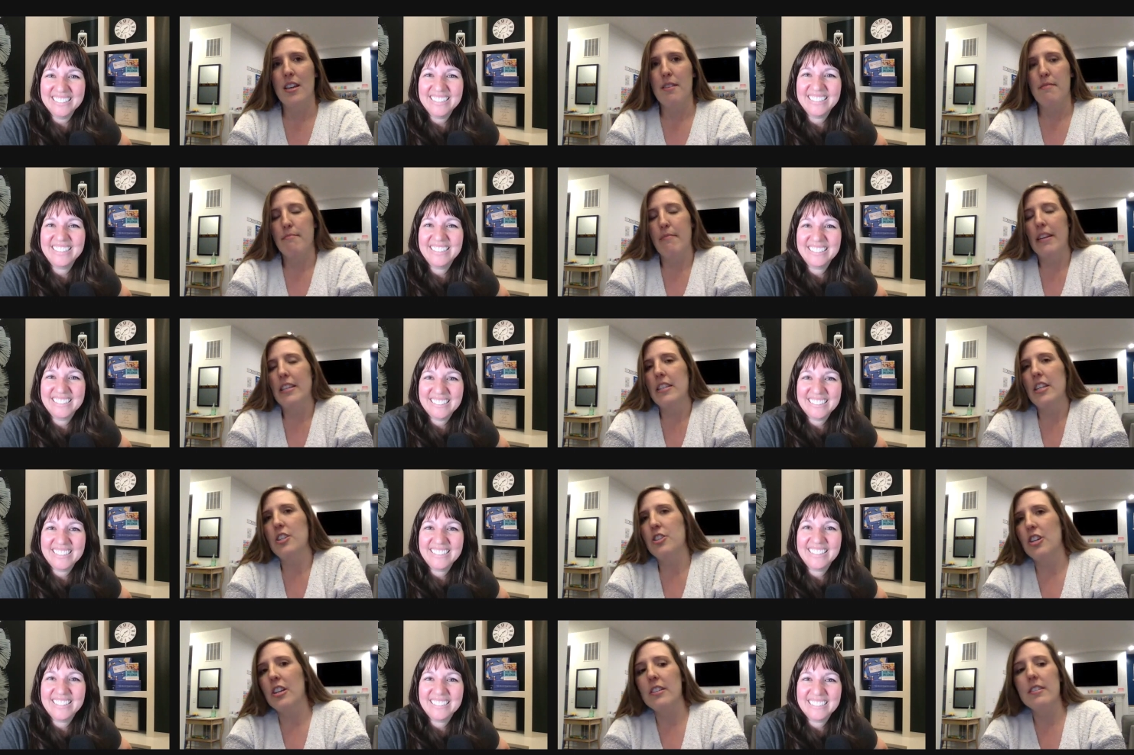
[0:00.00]
Speaker 1: my
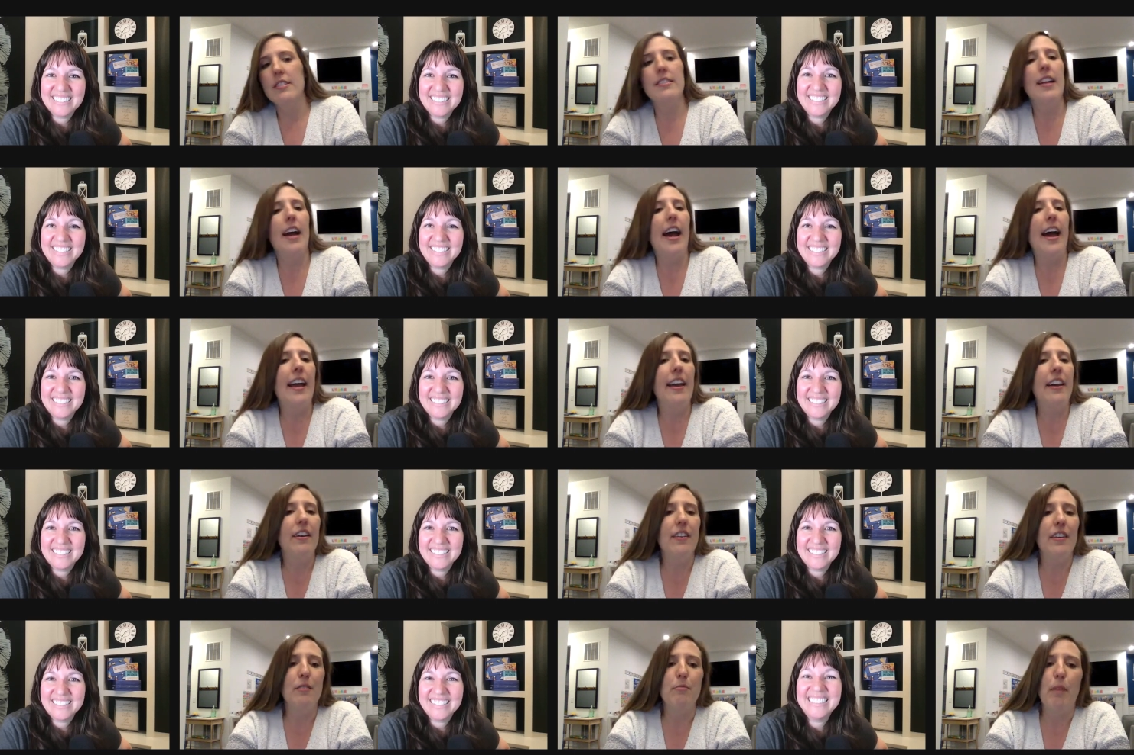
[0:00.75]
teaching
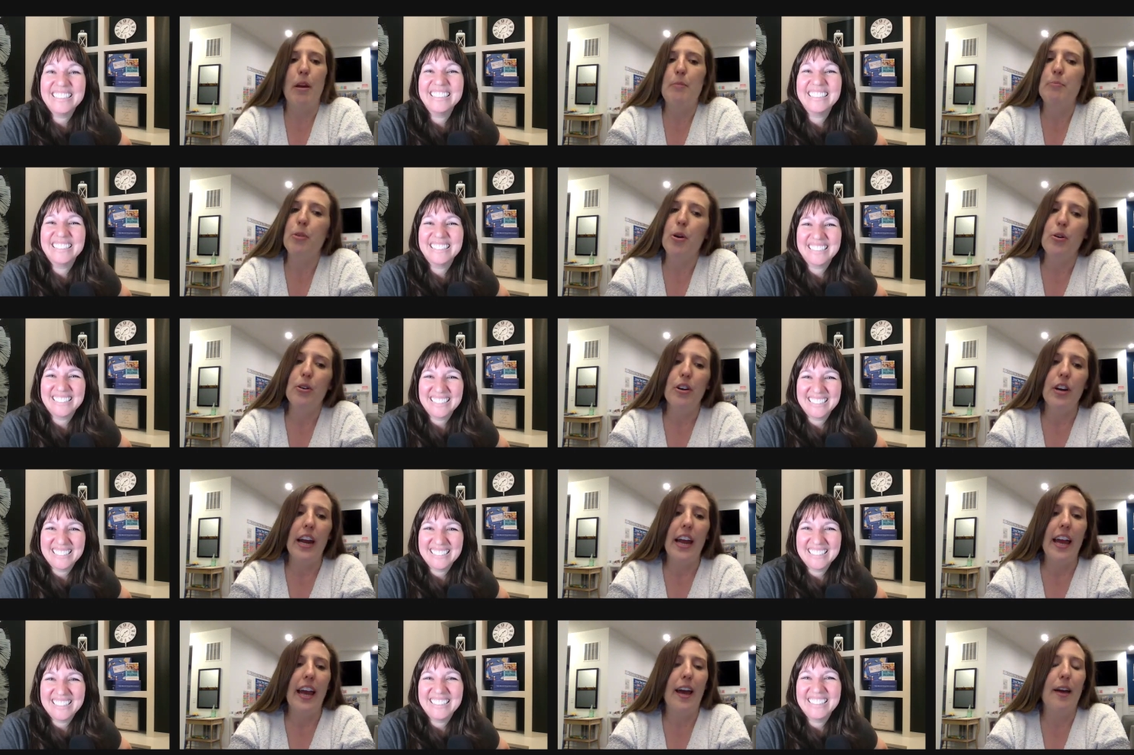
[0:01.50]
style and my
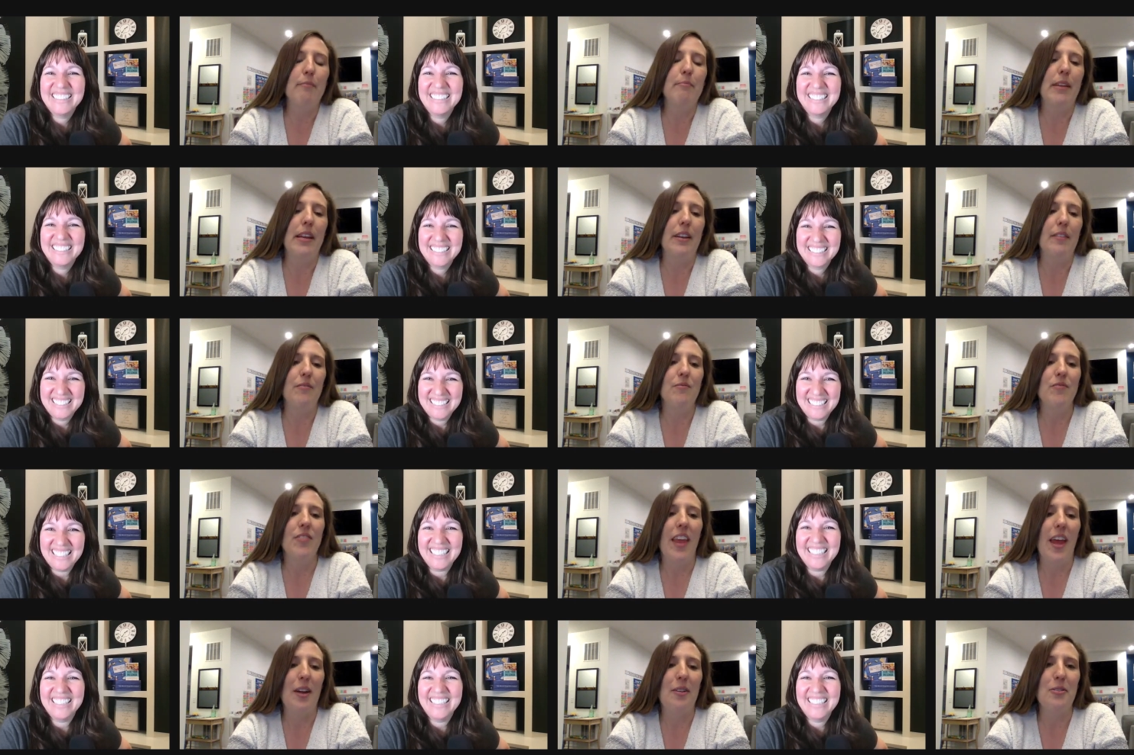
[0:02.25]
program. And
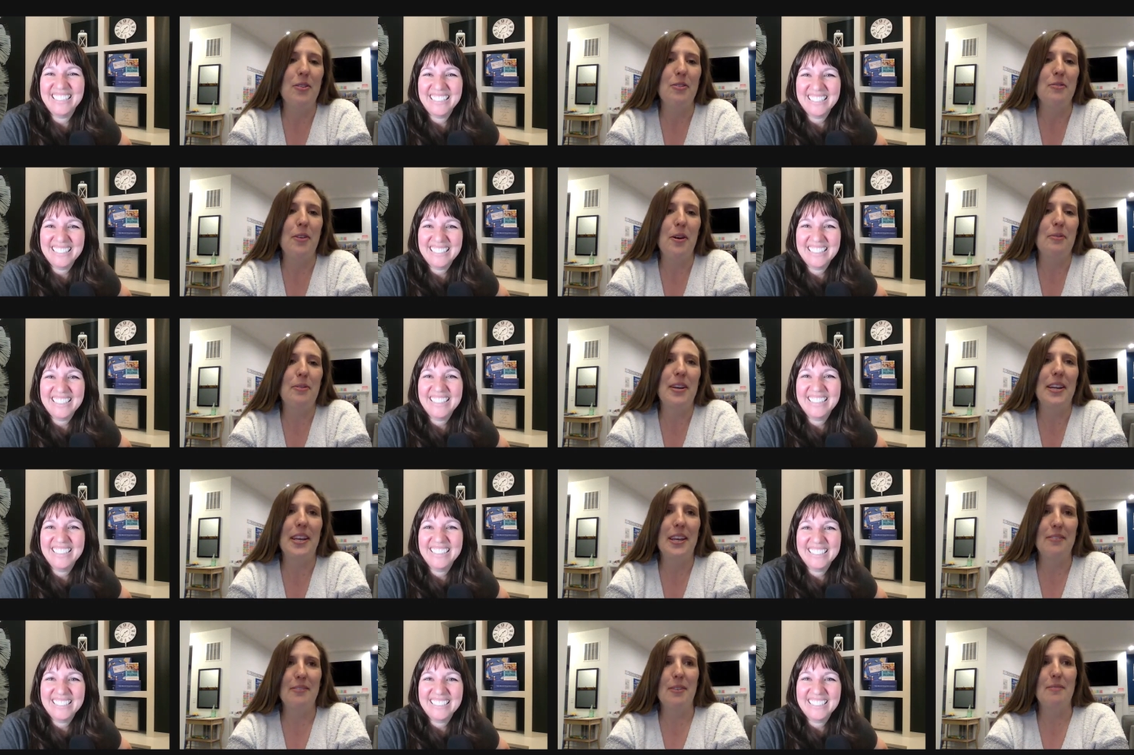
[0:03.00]
I don't know if I
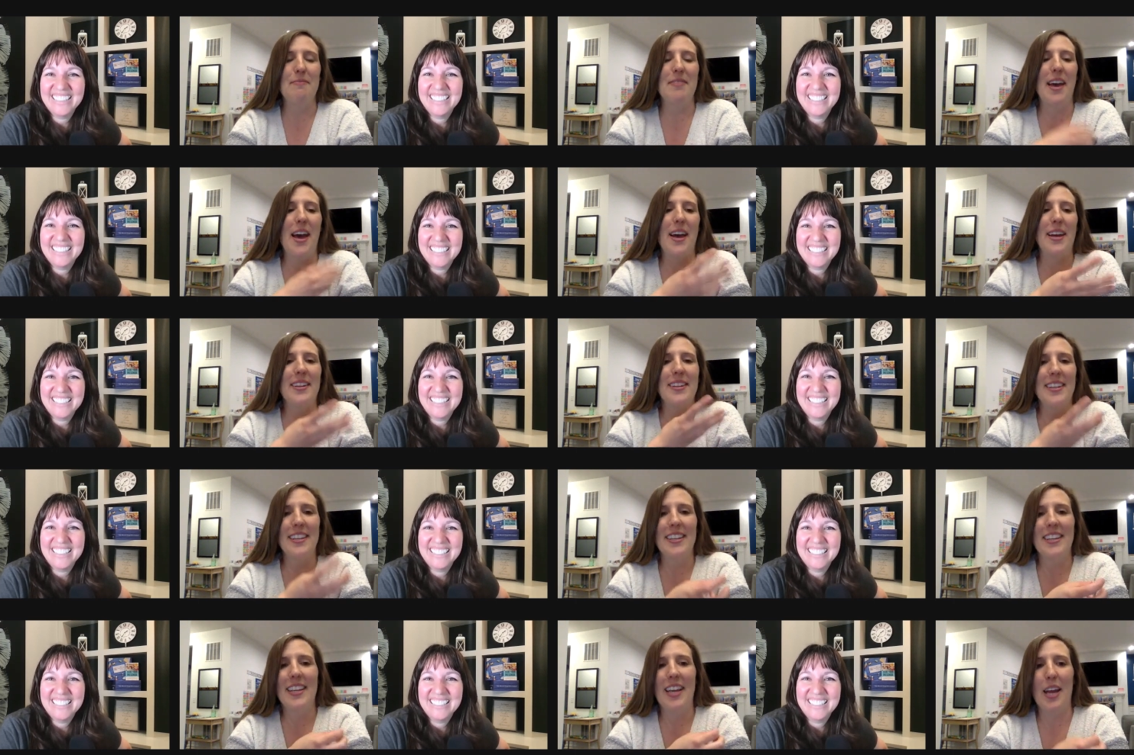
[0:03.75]
want to give up that
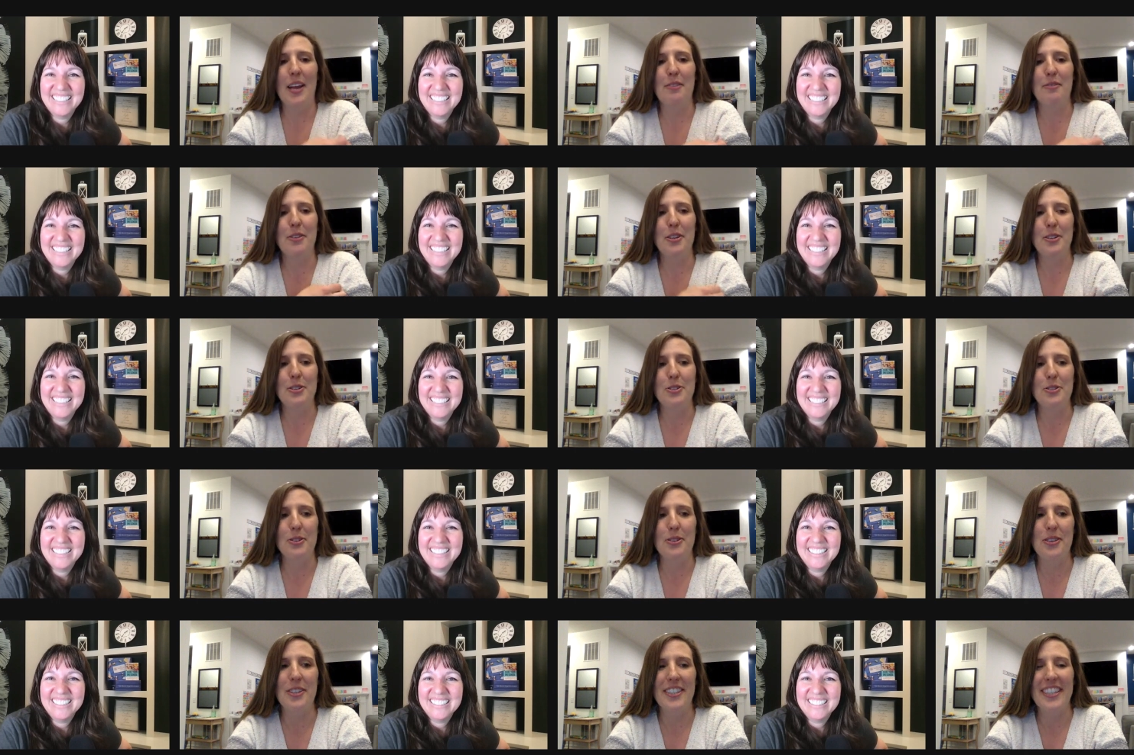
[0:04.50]
kind of
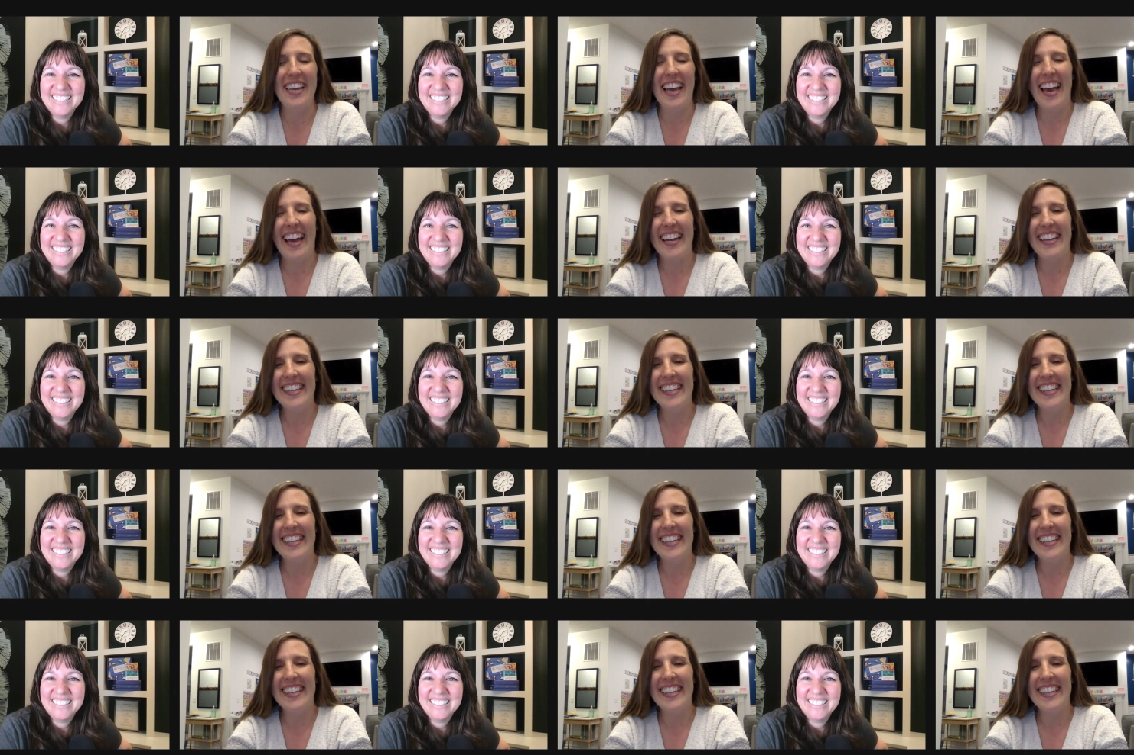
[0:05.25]
control yet.